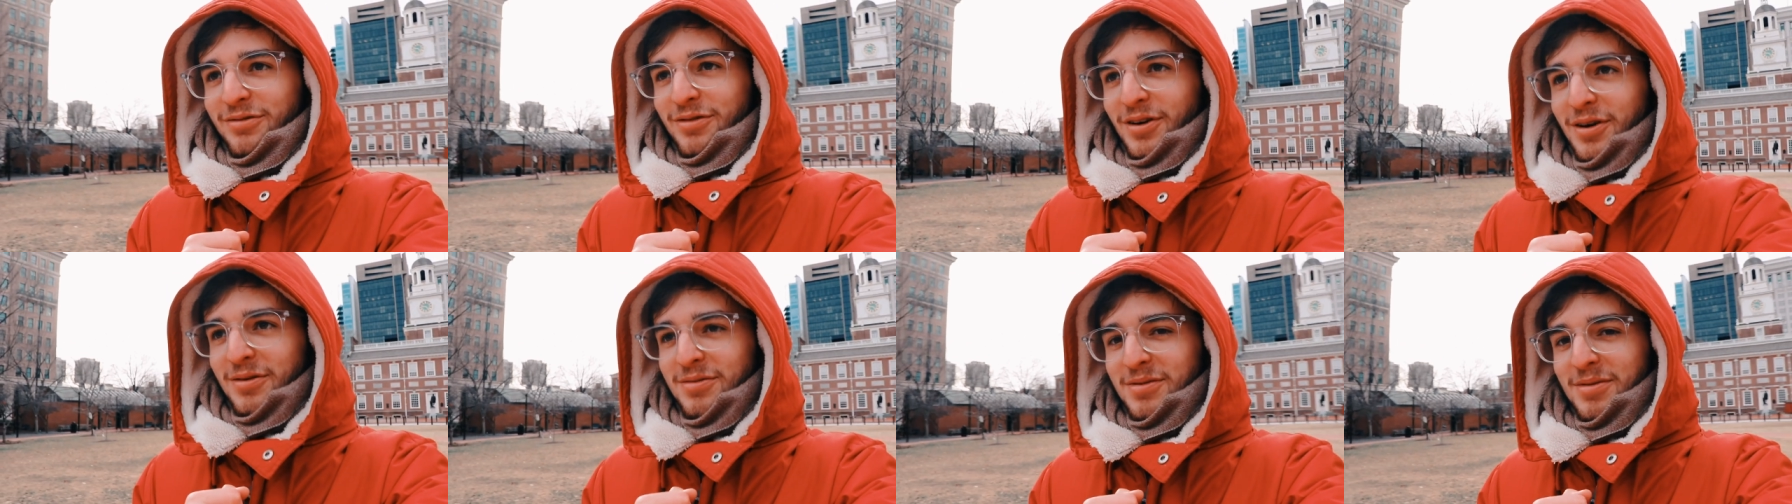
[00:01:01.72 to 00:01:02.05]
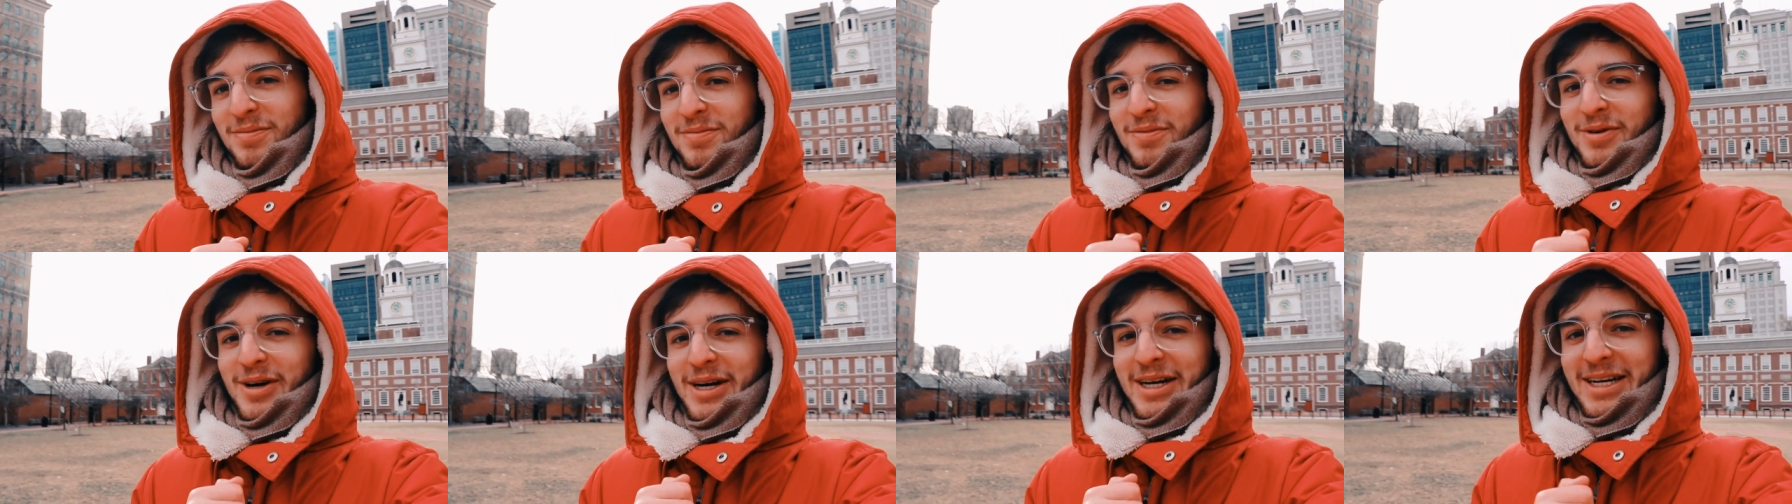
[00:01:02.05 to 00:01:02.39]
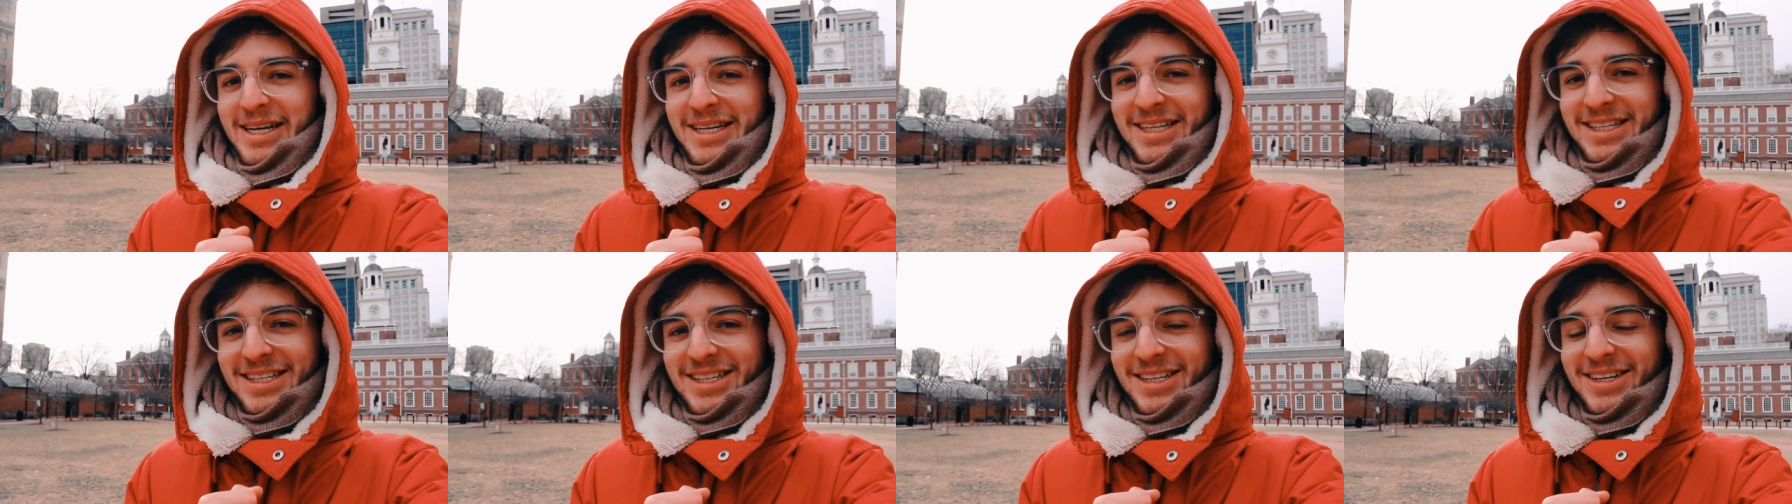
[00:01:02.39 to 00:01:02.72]
from the
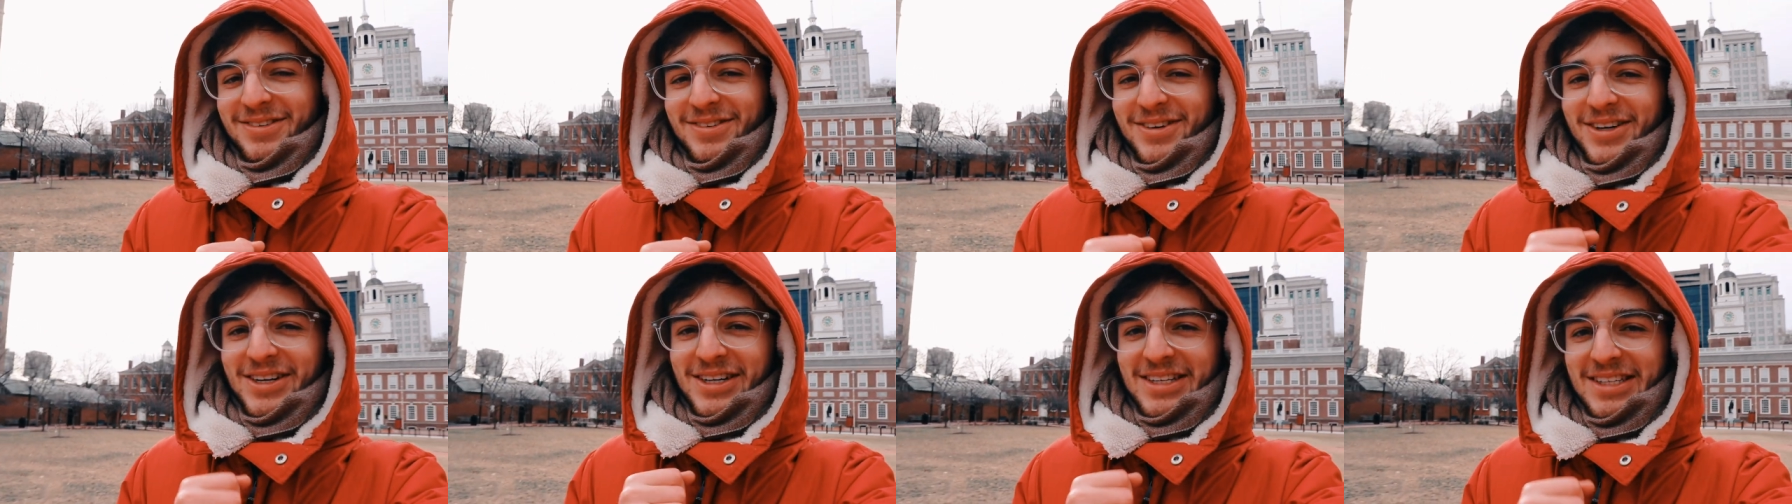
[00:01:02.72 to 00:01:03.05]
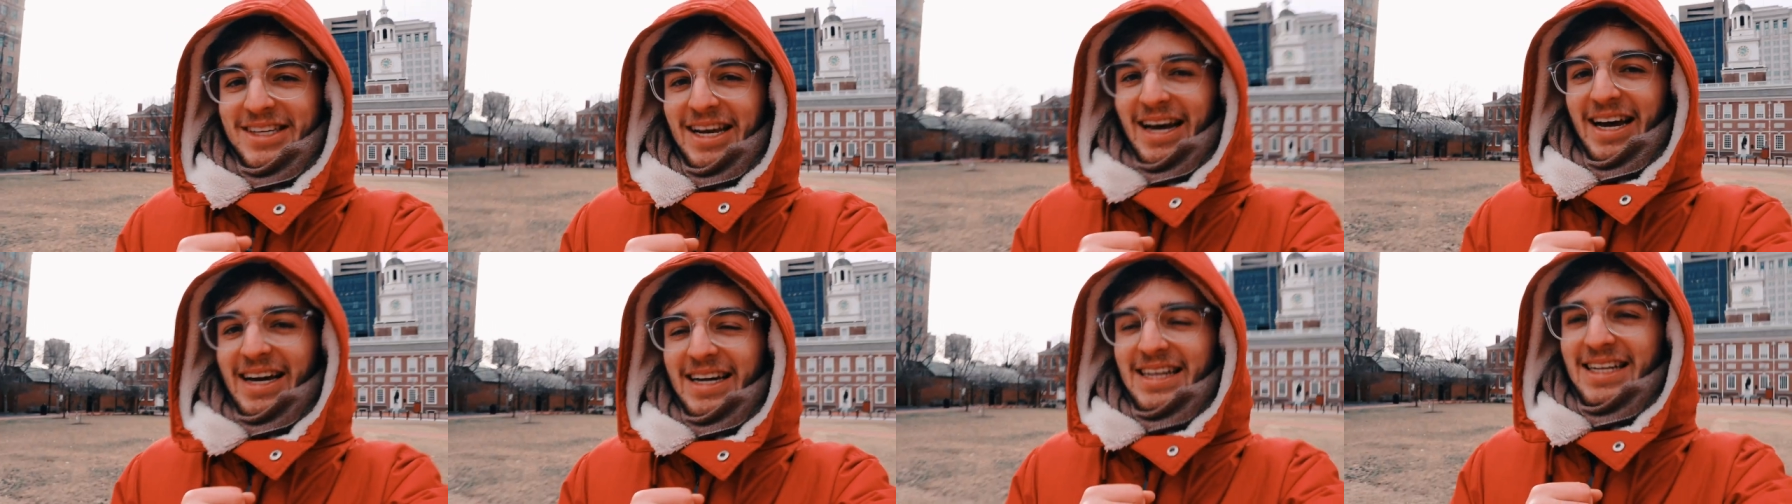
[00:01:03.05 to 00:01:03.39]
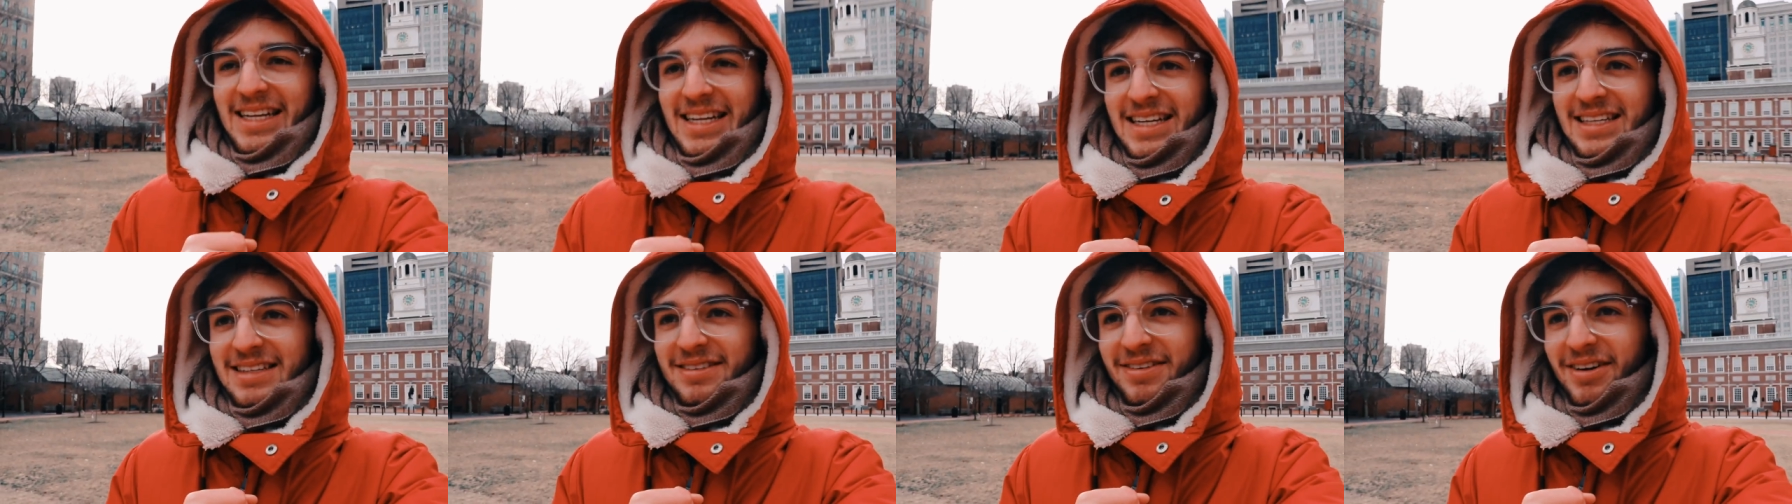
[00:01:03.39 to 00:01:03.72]
British were
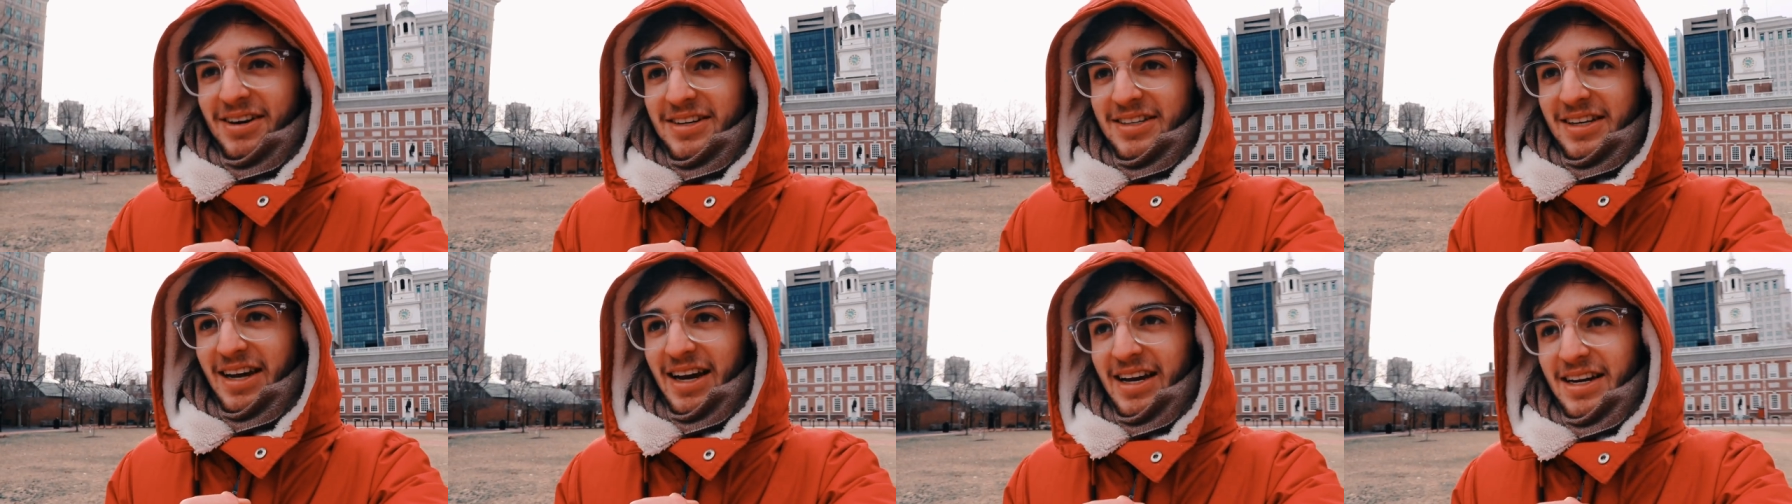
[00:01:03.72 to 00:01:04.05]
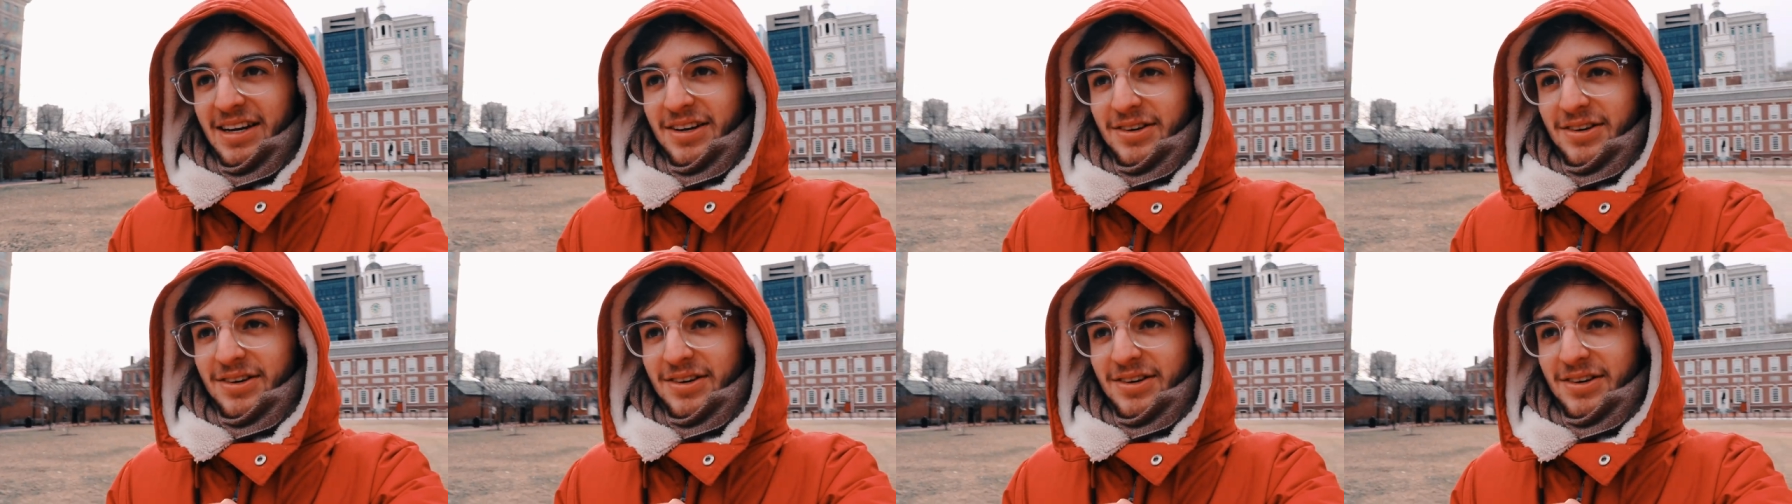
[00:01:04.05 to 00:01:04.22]
signed as far as I